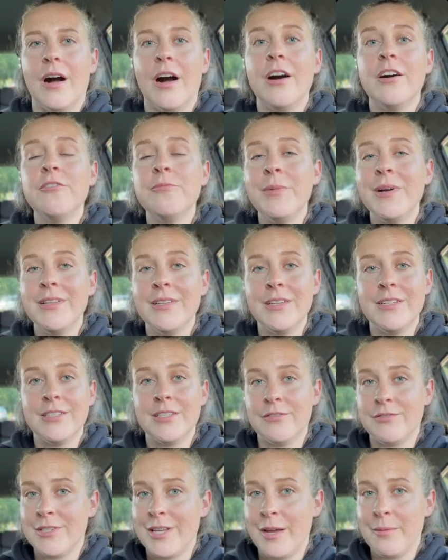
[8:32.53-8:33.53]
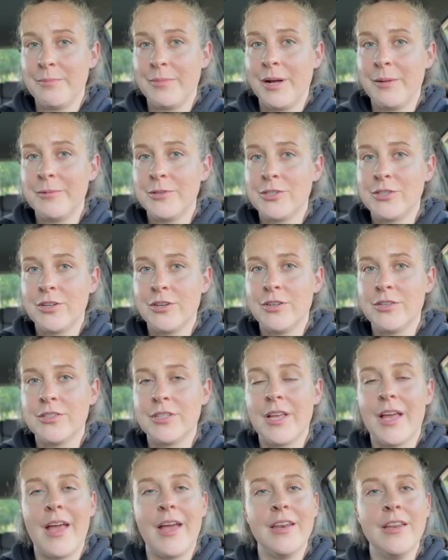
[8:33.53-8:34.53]
Of my list of 10 publishers,
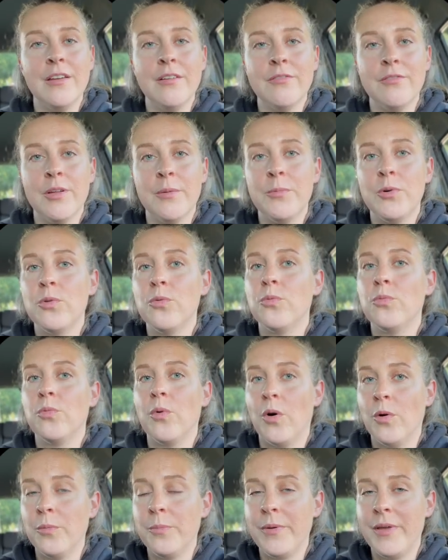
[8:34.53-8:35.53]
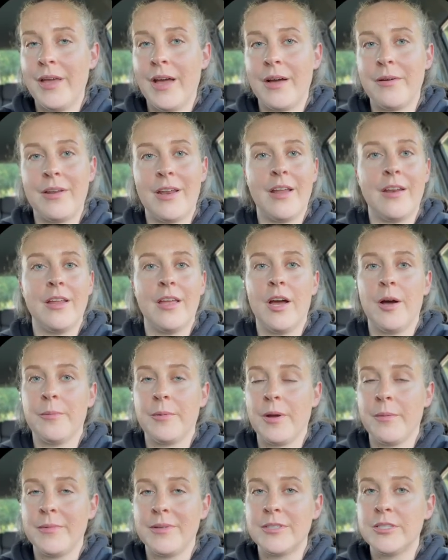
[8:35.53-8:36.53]
any of them who won't be at any
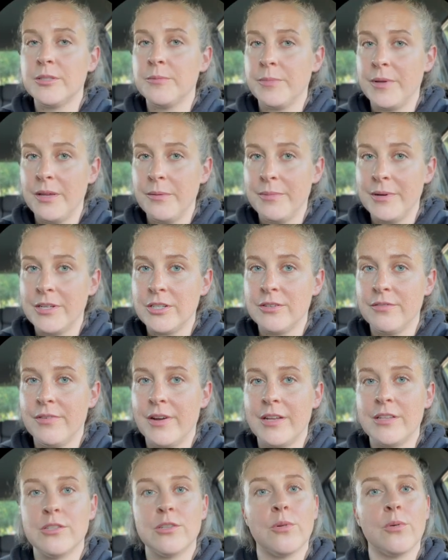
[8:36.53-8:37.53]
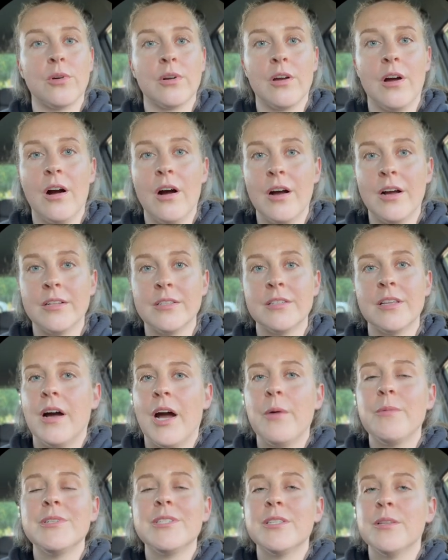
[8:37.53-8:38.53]
upcoming speed pitch events or cons, I
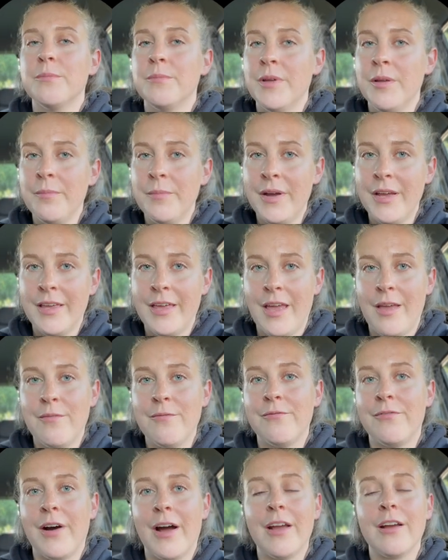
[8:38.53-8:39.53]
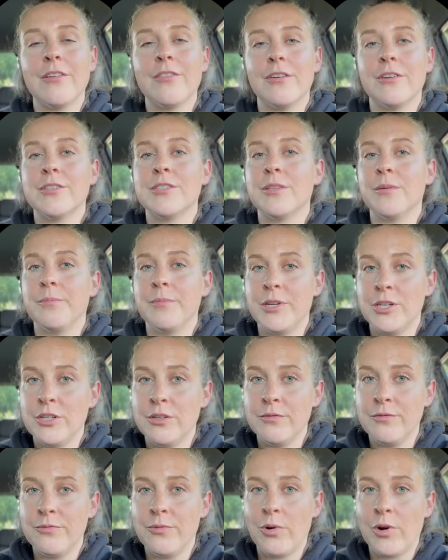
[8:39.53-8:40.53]
would submit my game via their
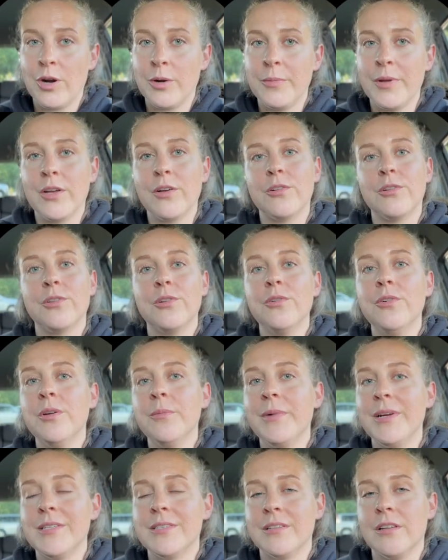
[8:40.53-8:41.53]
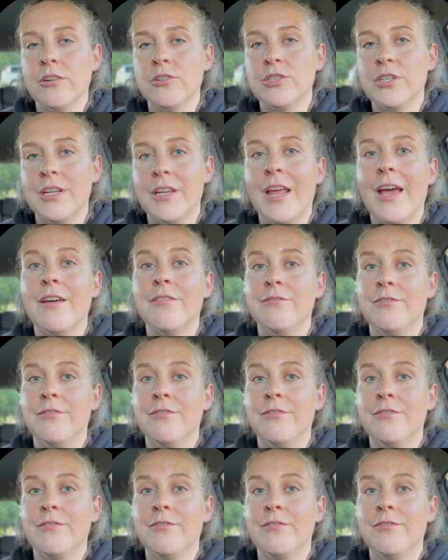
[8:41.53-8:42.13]
submission form, including my sell sheet and